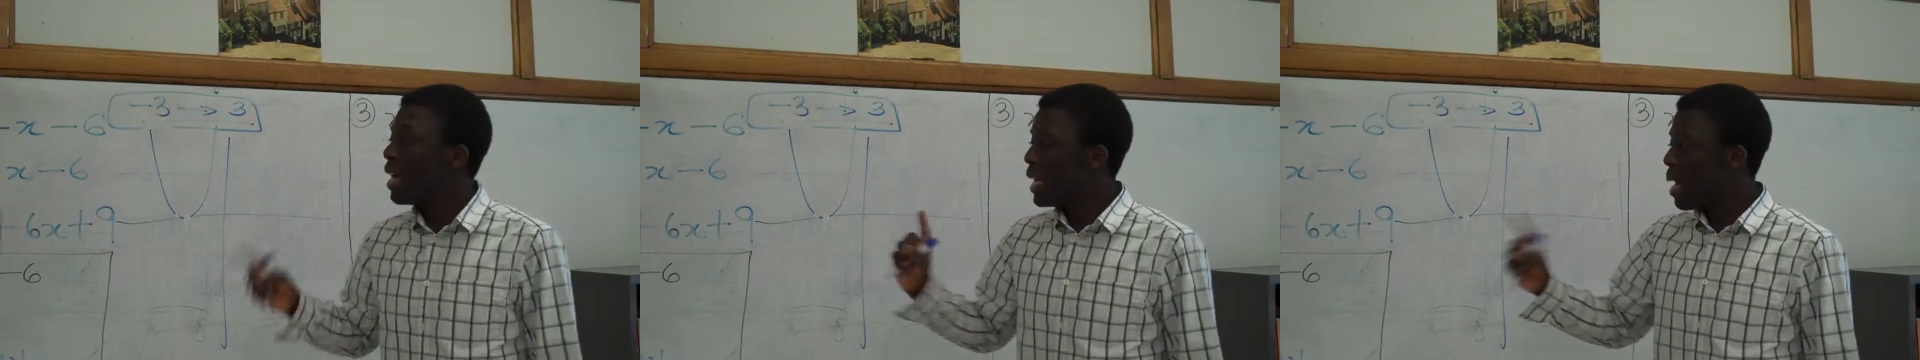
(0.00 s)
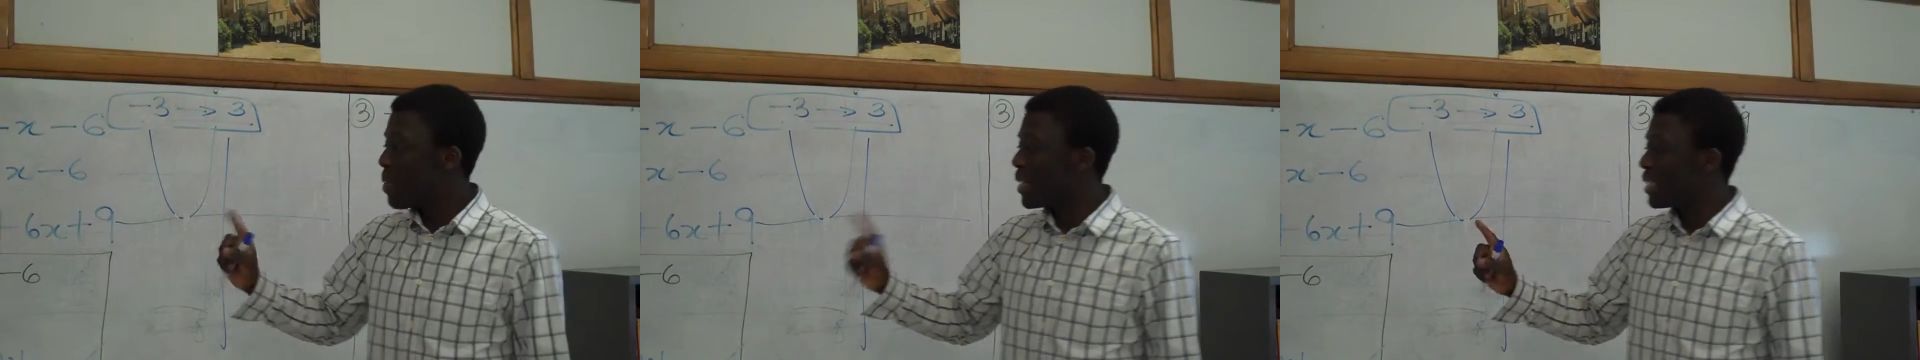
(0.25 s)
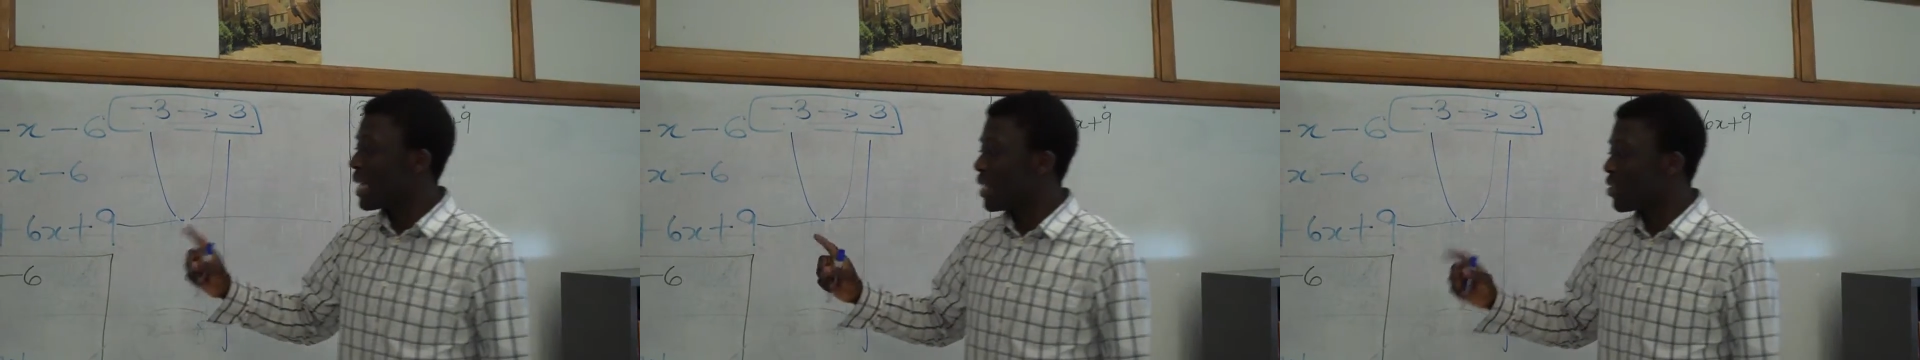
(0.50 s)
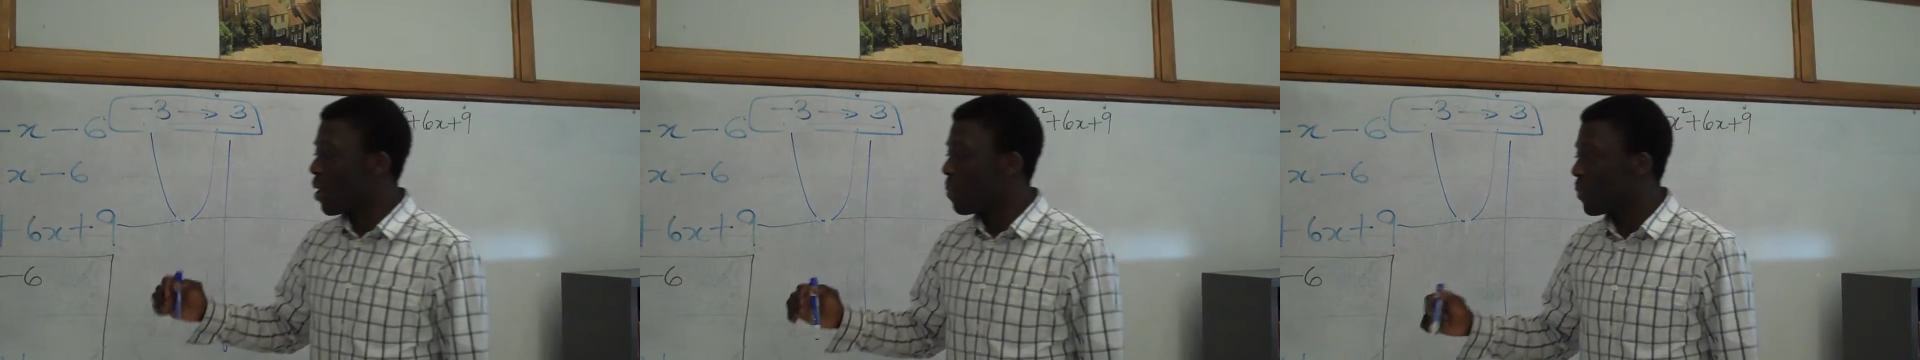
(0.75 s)
Let me say
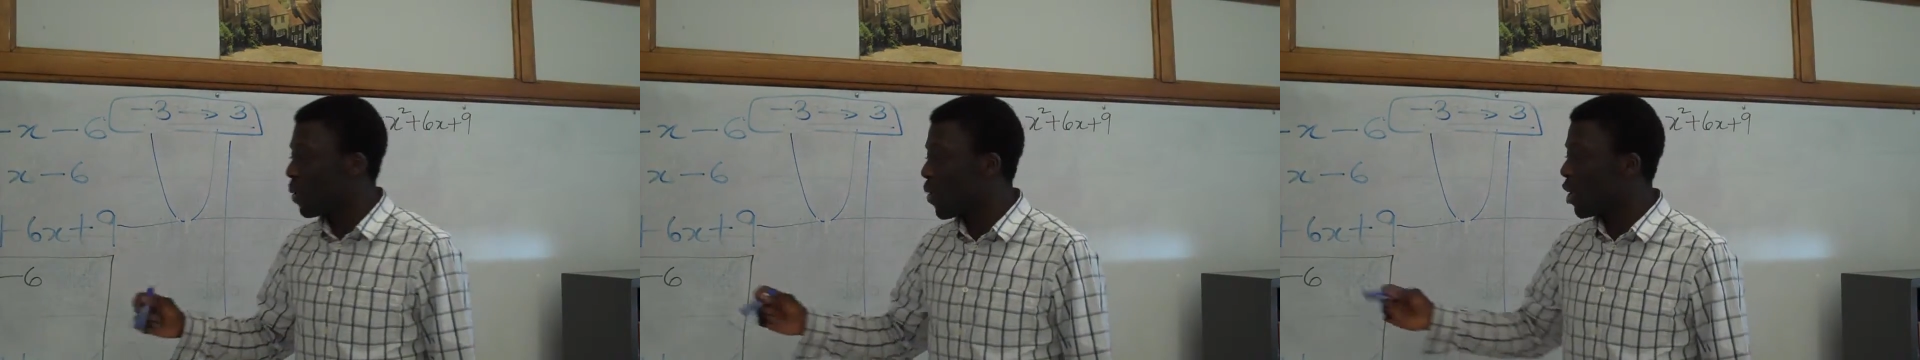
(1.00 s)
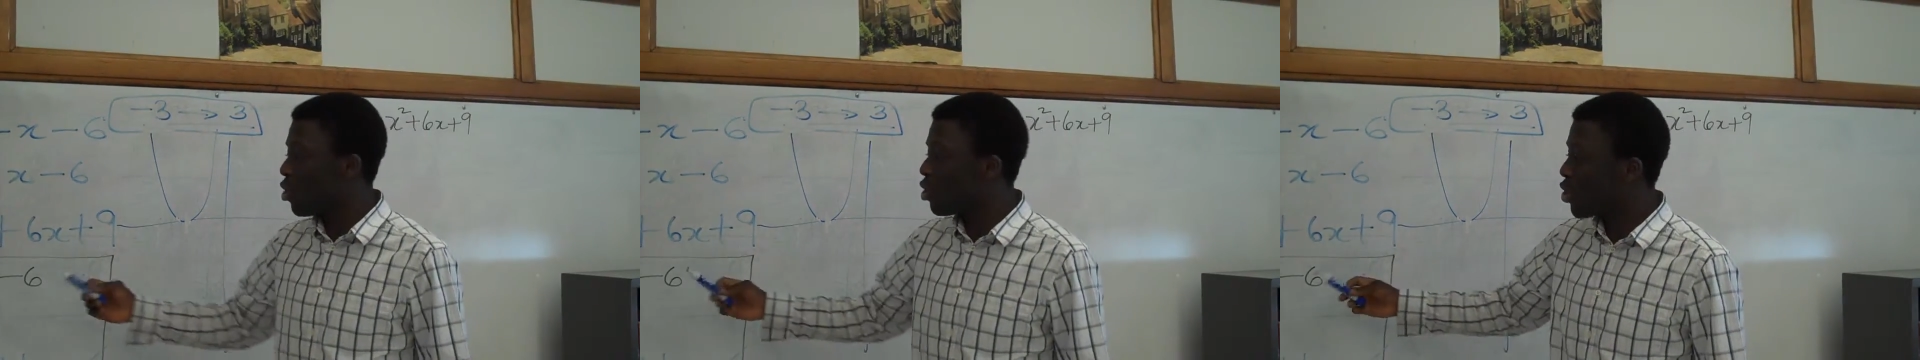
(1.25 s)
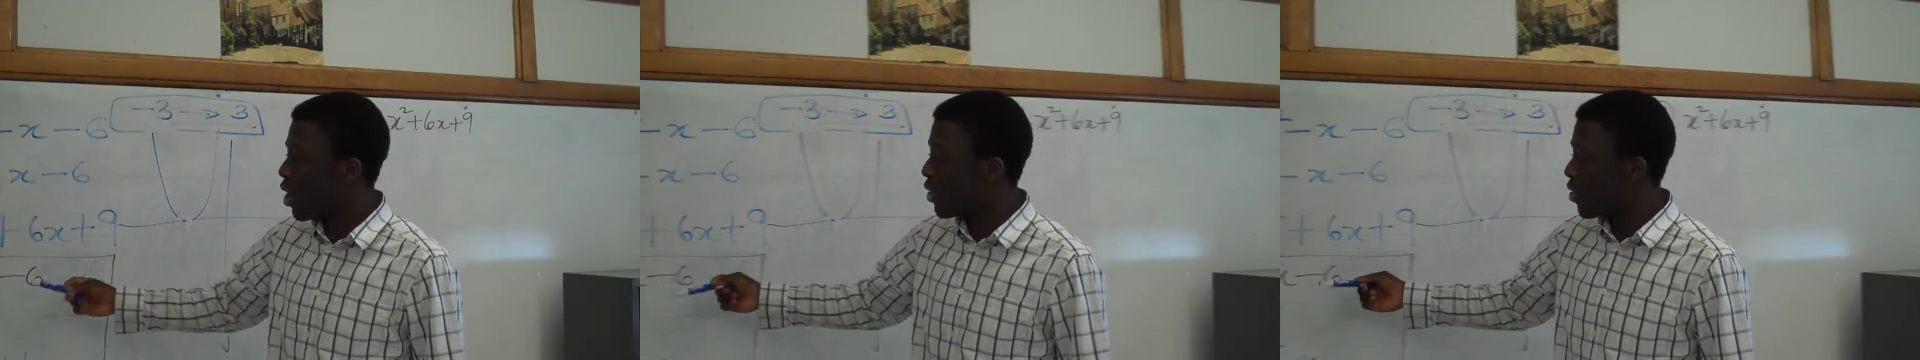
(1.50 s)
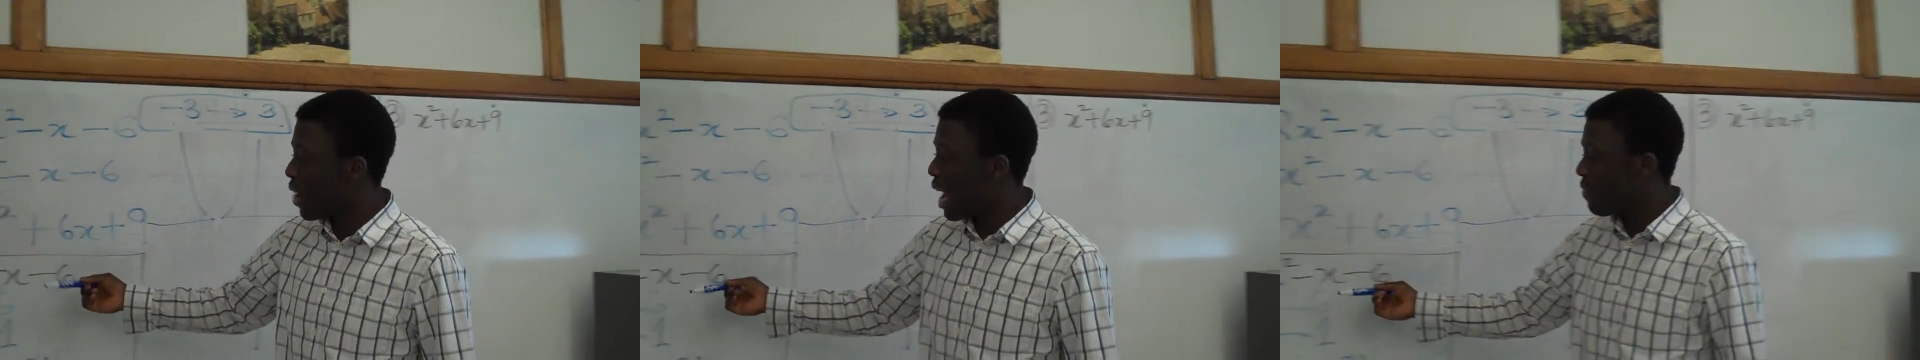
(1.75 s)
something. When you draw
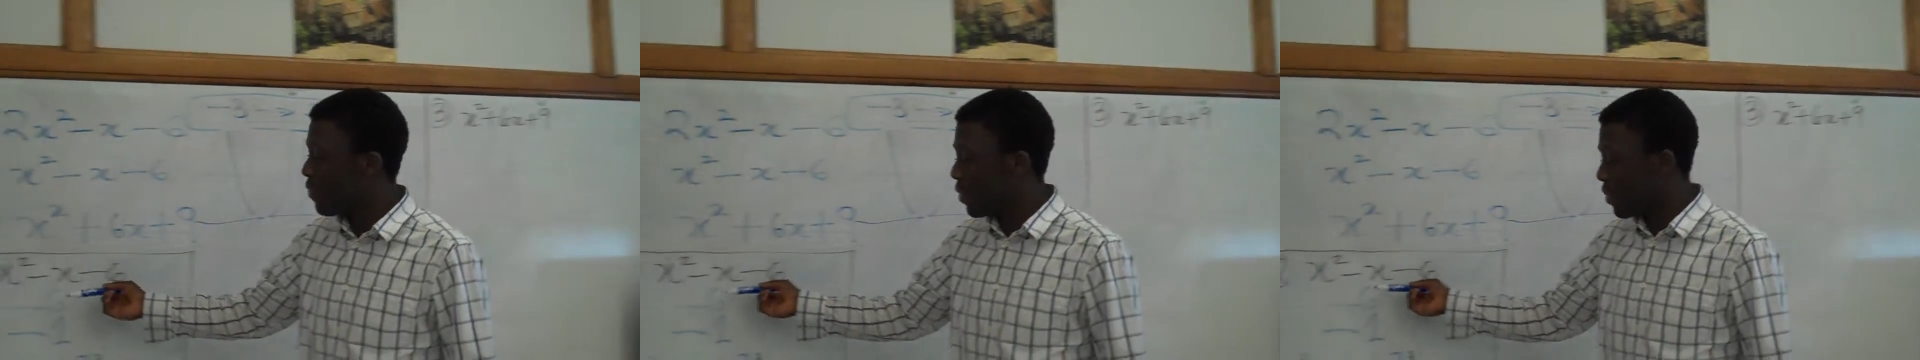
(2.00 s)
the graph for